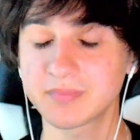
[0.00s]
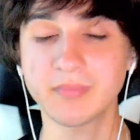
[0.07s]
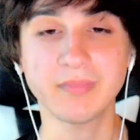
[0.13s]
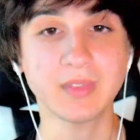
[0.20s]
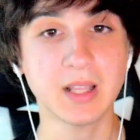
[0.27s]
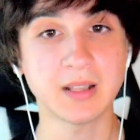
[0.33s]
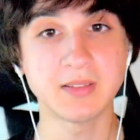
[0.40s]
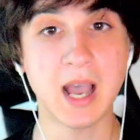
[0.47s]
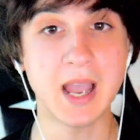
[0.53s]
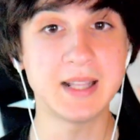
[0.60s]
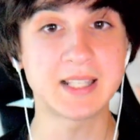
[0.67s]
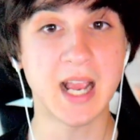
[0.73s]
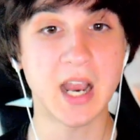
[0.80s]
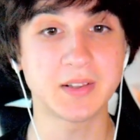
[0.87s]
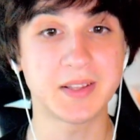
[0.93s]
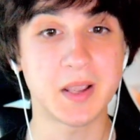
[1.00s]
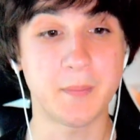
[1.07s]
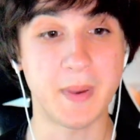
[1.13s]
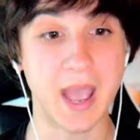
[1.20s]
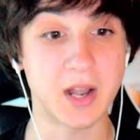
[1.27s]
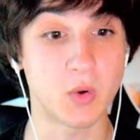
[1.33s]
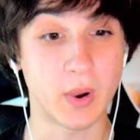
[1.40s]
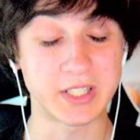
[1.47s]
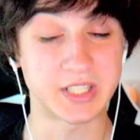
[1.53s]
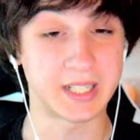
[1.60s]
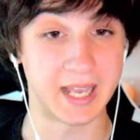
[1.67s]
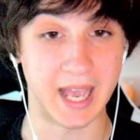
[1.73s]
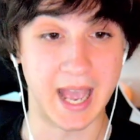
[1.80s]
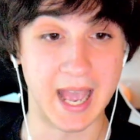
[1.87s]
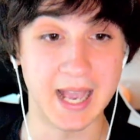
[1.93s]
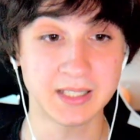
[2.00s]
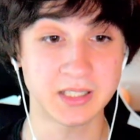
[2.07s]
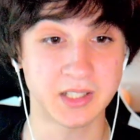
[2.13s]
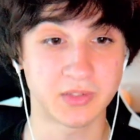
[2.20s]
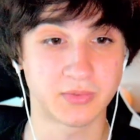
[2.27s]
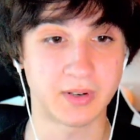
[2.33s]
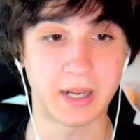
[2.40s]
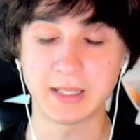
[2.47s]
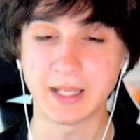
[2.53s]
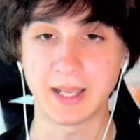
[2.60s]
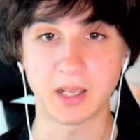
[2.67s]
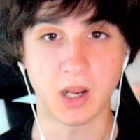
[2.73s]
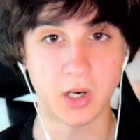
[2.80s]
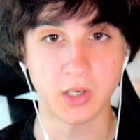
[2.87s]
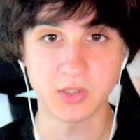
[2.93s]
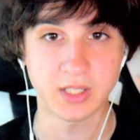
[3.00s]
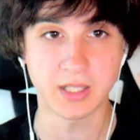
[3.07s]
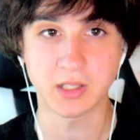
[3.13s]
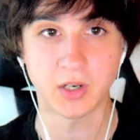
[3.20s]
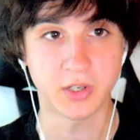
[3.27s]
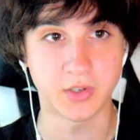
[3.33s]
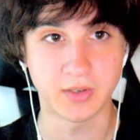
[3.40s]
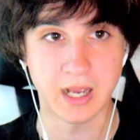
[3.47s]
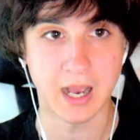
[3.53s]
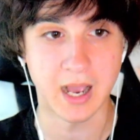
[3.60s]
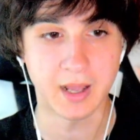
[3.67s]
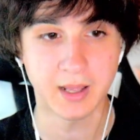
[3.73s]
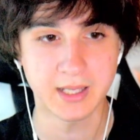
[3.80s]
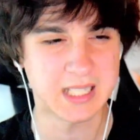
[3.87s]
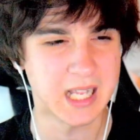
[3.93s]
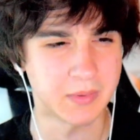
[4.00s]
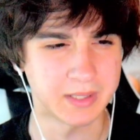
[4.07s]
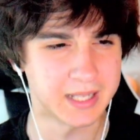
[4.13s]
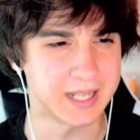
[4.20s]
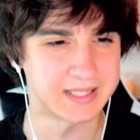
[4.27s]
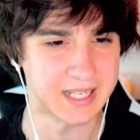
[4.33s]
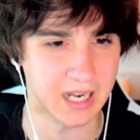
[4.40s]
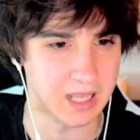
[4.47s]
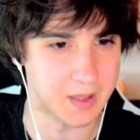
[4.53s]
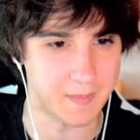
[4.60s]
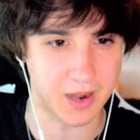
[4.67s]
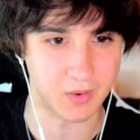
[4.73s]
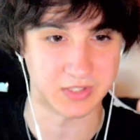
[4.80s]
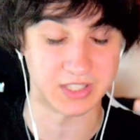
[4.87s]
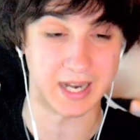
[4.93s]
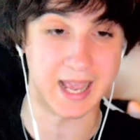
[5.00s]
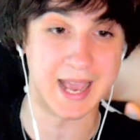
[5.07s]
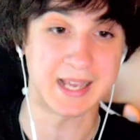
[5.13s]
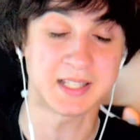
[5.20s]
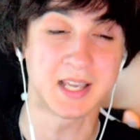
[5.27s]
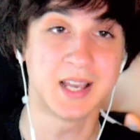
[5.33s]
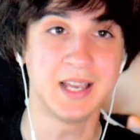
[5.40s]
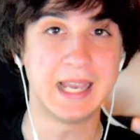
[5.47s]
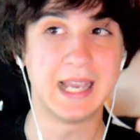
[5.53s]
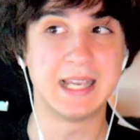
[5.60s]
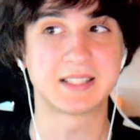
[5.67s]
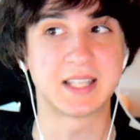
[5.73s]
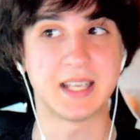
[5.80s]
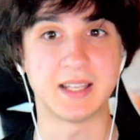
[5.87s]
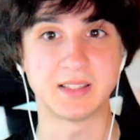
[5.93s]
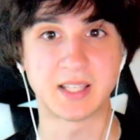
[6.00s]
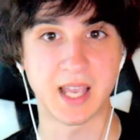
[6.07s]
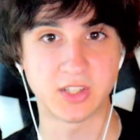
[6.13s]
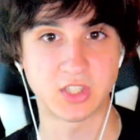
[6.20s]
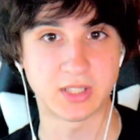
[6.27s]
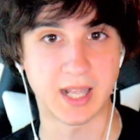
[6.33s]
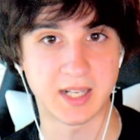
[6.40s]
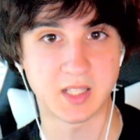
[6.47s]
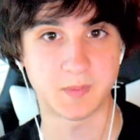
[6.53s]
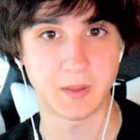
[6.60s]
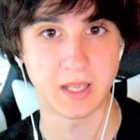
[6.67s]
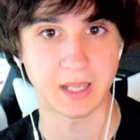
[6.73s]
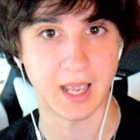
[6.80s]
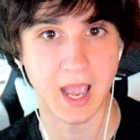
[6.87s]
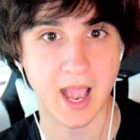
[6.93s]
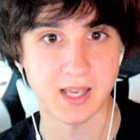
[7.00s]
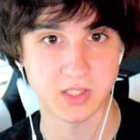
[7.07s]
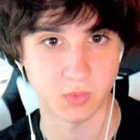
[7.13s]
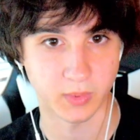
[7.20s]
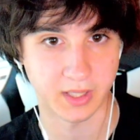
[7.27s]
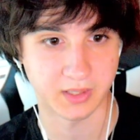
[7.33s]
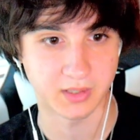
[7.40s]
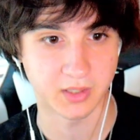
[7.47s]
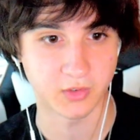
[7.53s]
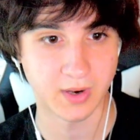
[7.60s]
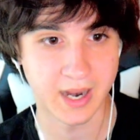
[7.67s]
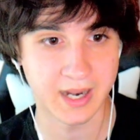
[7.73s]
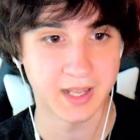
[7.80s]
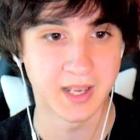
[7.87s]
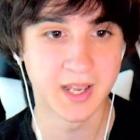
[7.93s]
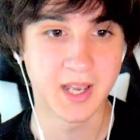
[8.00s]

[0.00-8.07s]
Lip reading: not entirely a bad question to ask, right? Like, are you single? Are you not? It's not really entirely a bad question to ask. It's the intention that it's being asked with, right?